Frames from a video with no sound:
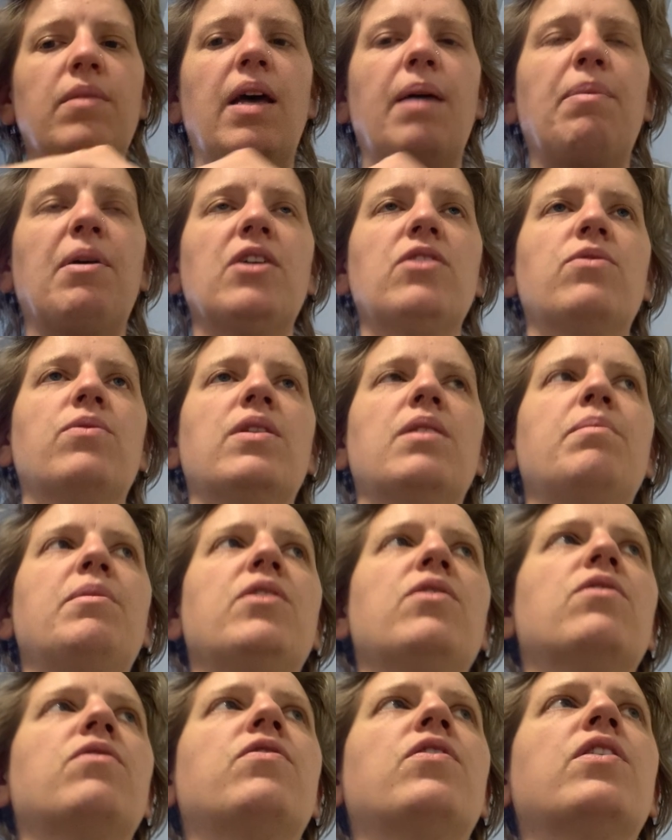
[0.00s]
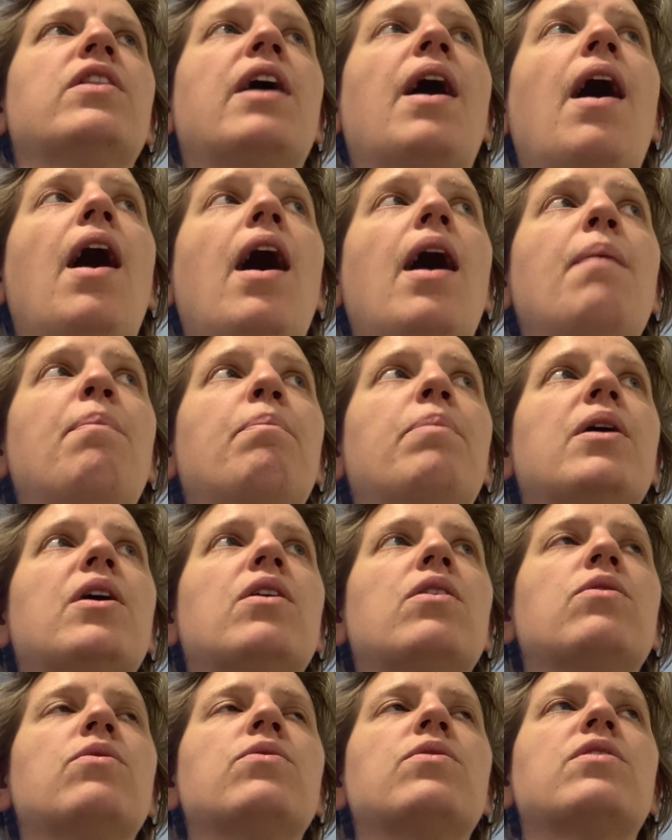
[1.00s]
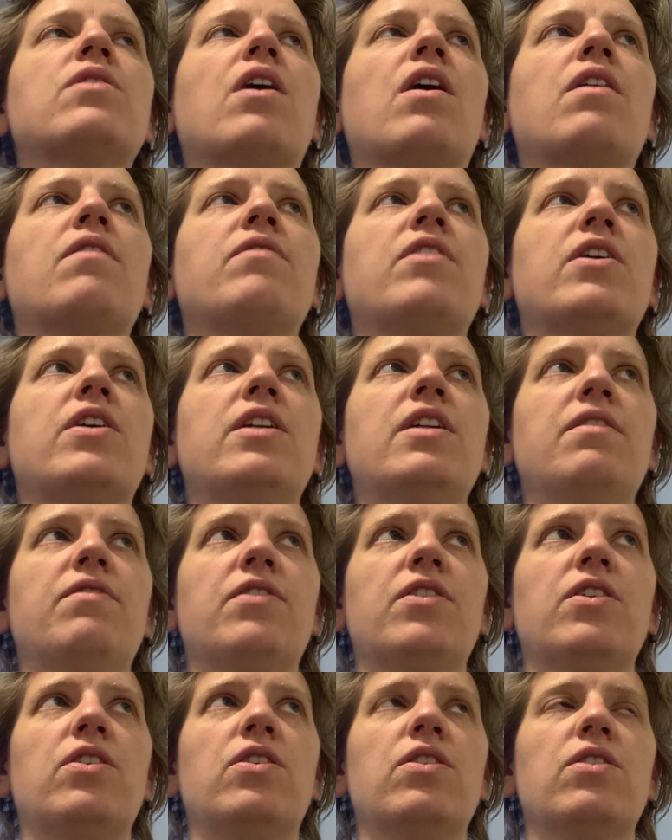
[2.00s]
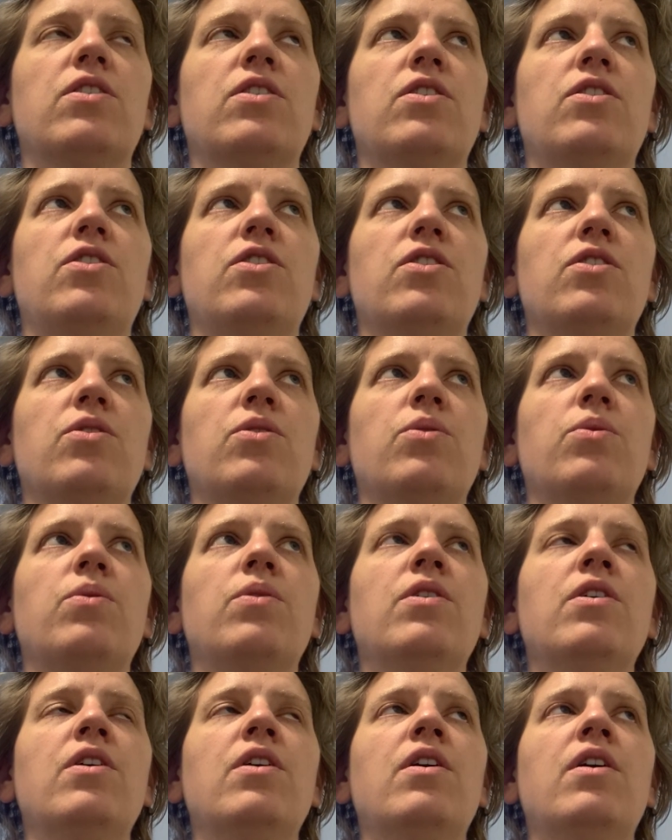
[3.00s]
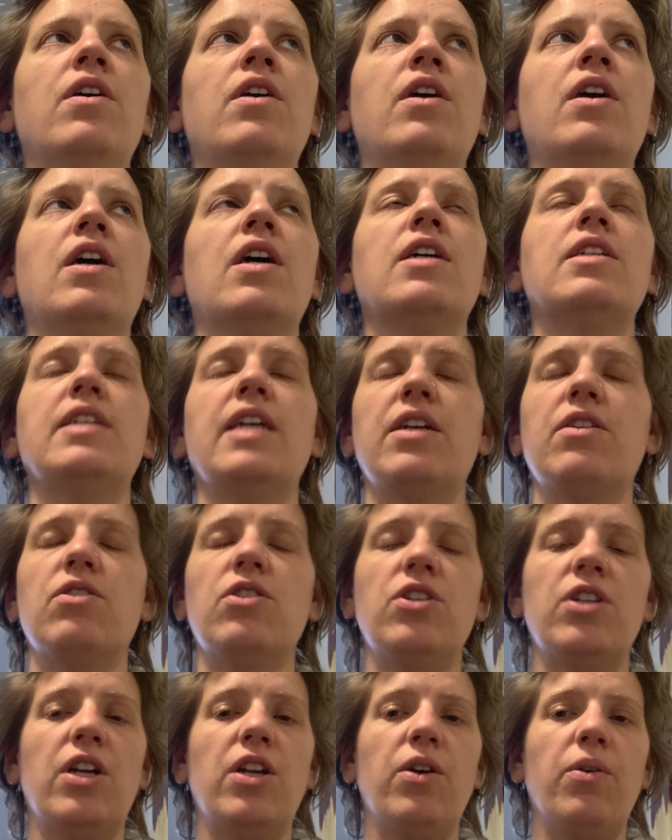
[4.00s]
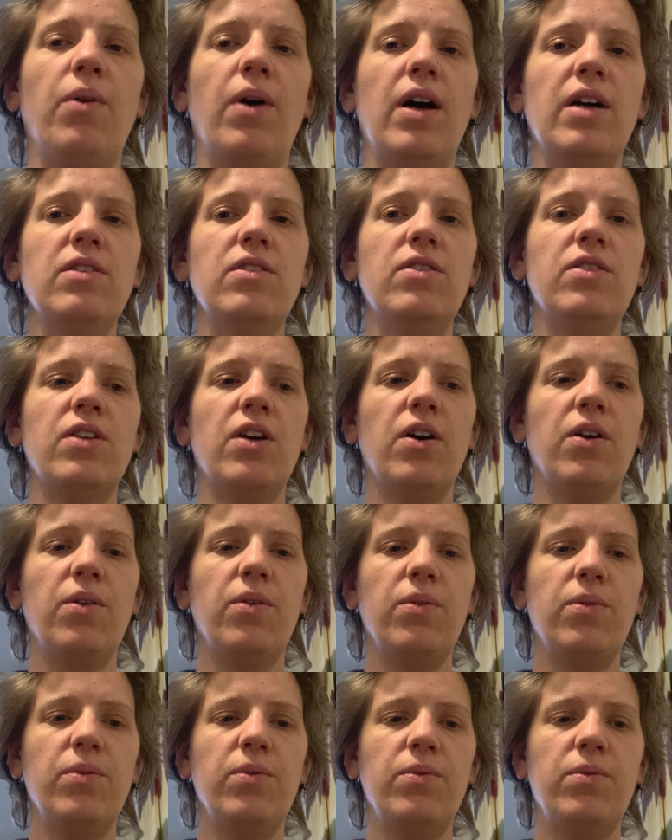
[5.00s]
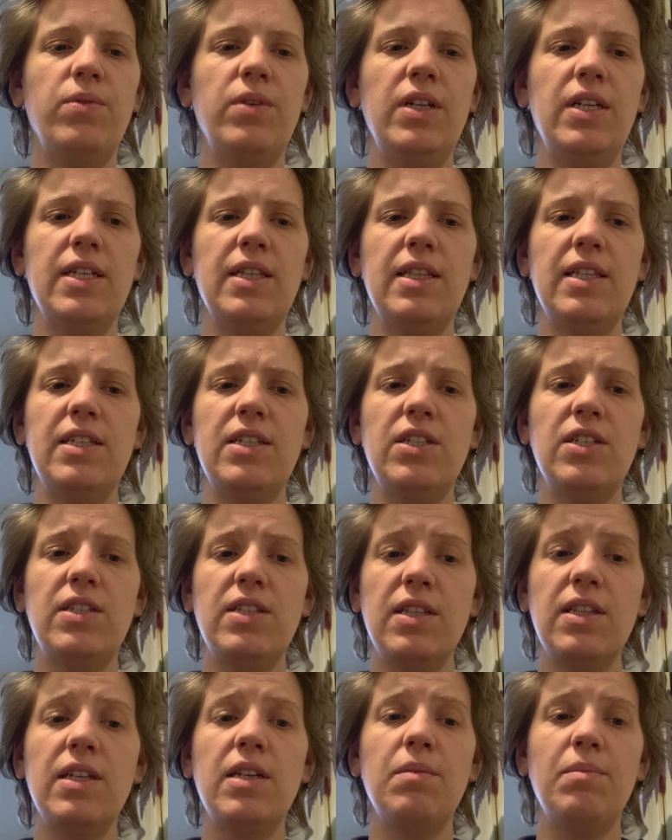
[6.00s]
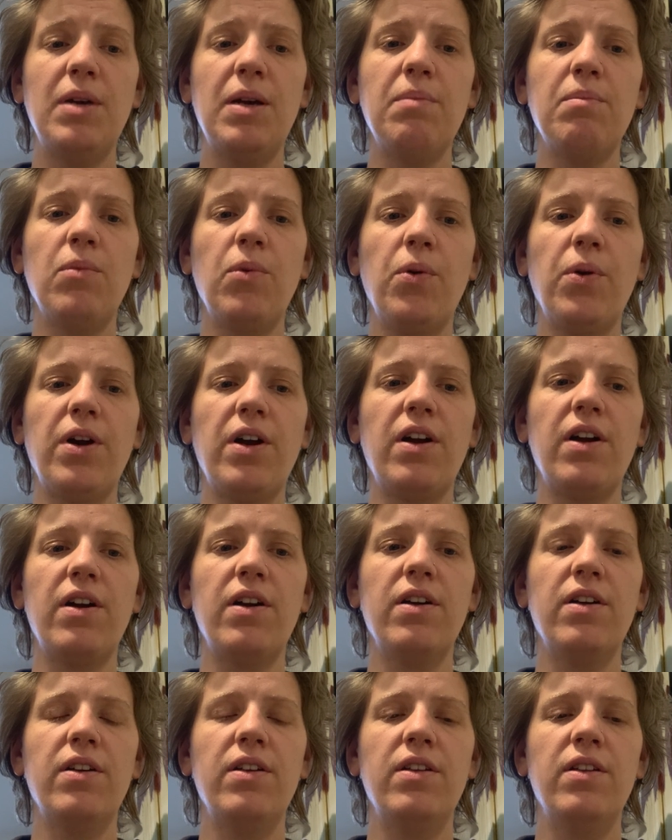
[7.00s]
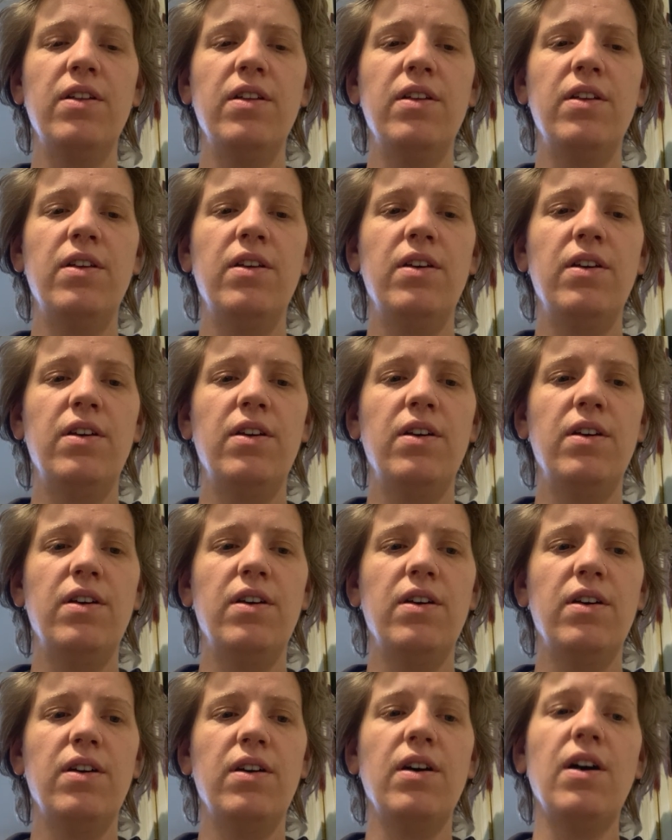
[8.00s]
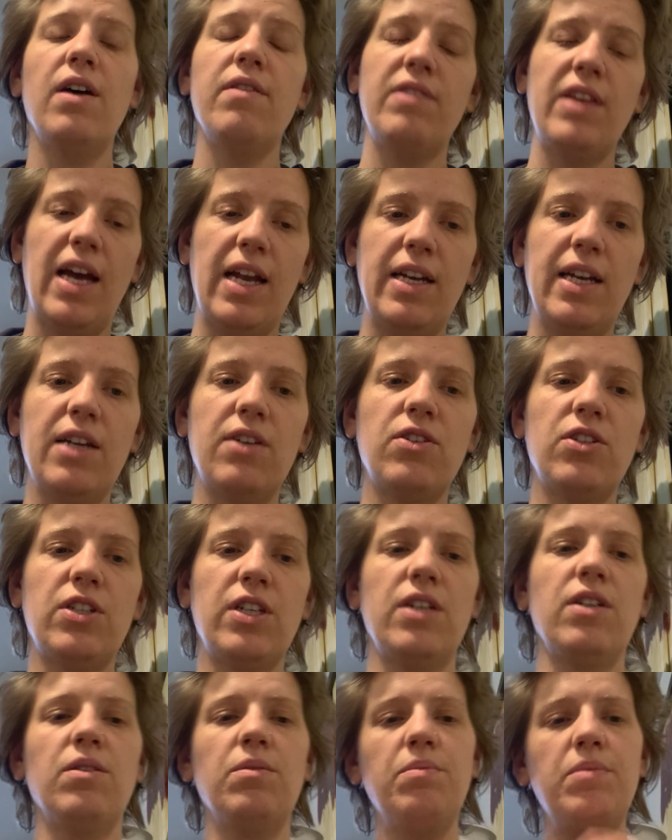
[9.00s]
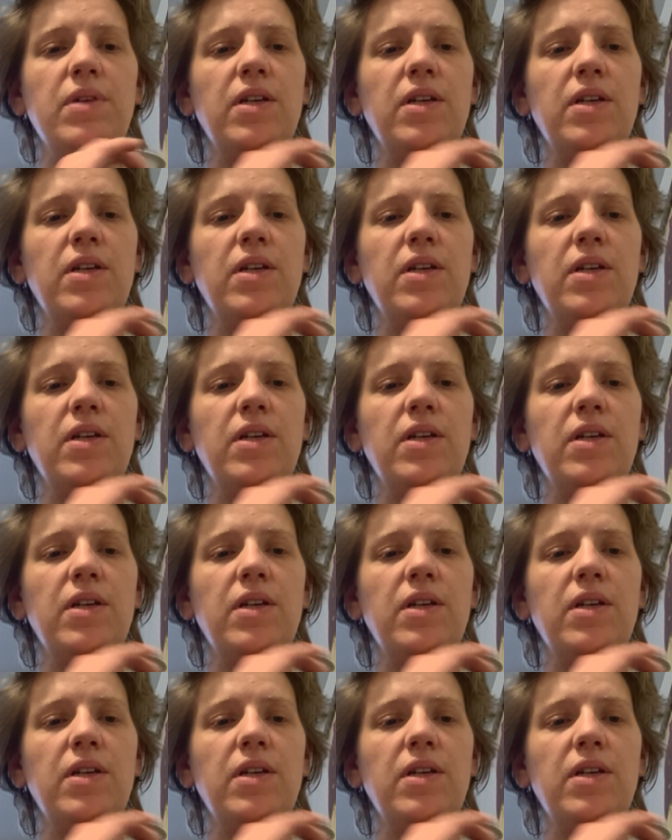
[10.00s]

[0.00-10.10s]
part's really beautiful. The up bows are very difficult to do decrescendo on, so we need just a little bit more of that decrescendo.